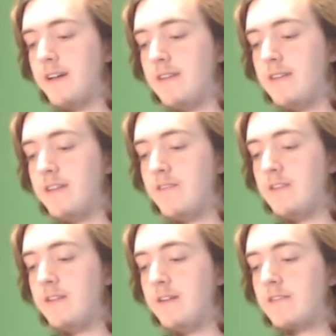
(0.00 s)
David
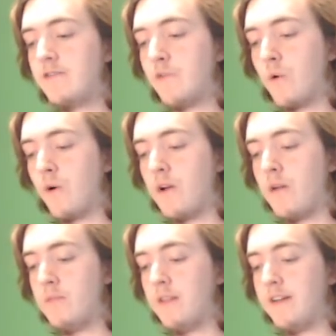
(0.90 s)
Diggs for
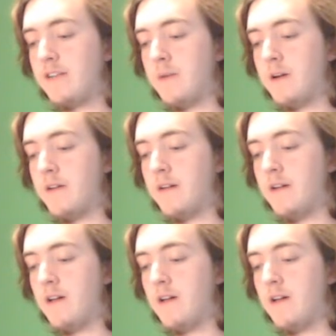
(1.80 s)
Blindspotting,